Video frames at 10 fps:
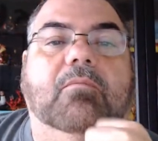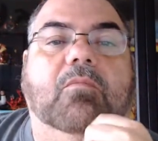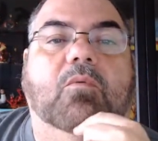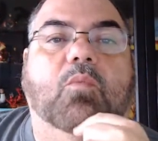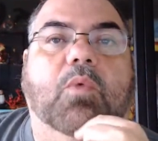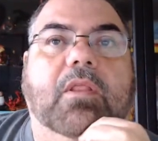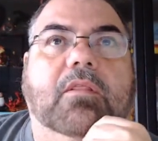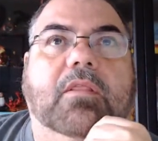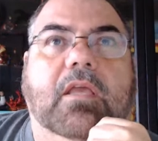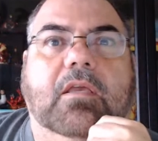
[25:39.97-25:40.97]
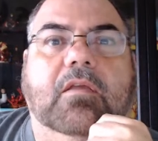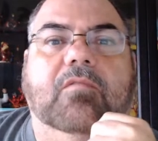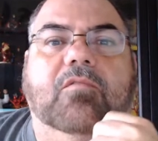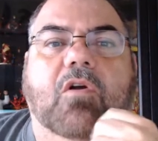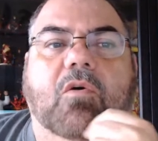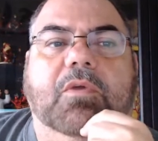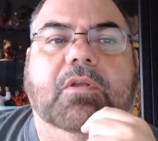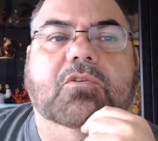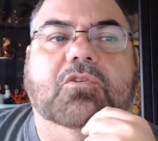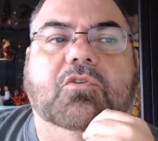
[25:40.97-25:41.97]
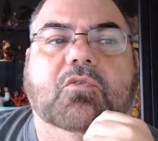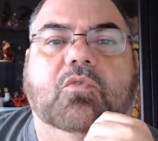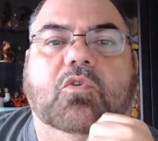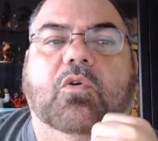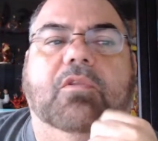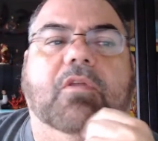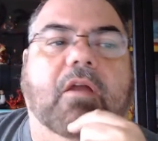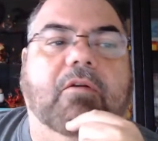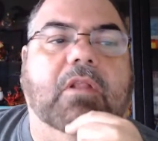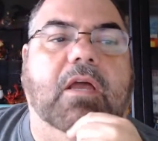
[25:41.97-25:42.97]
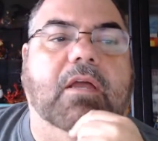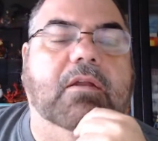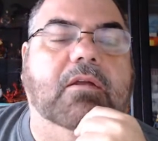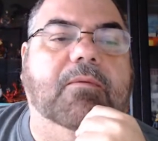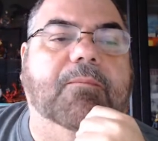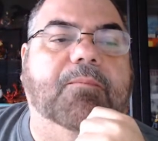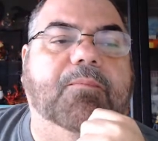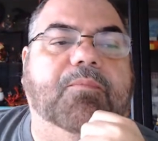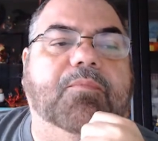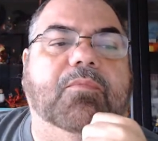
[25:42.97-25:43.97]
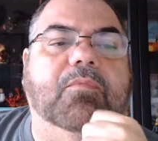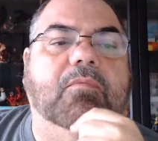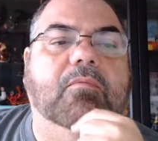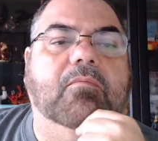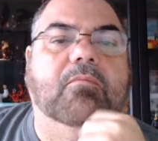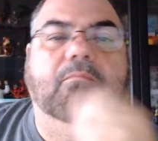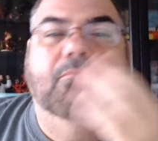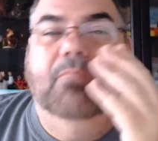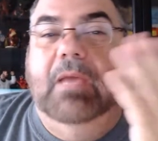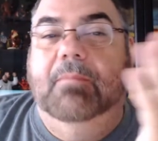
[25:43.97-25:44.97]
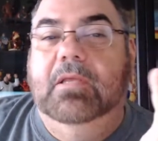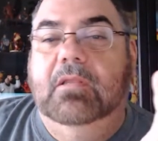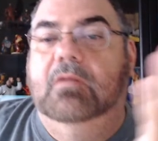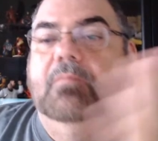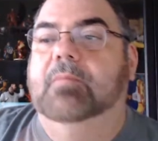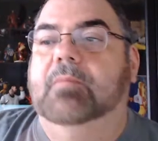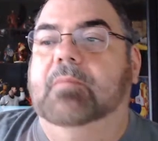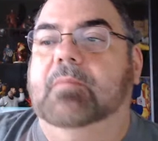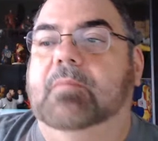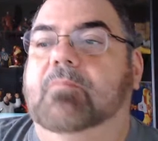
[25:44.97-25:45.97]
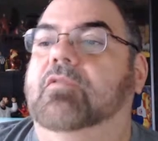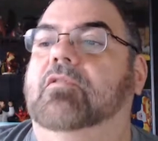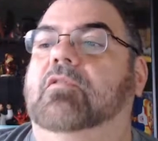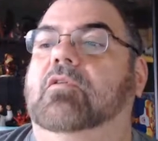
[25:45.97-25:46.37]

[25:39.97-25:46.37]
We're thinking of going to North Carolina, maybe a little bit more north,